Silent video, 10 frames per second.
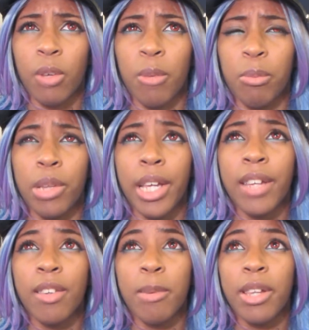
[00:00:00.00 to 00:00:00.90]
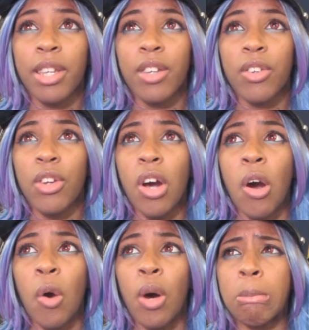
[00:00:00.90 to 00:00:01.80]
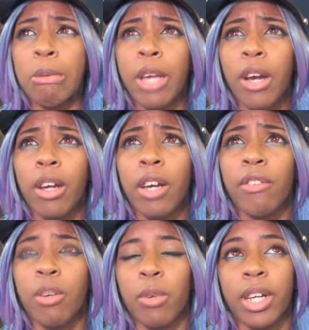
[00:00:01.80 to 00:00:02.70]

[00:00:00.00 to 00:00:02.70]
complaints about these? No, they are comfortable.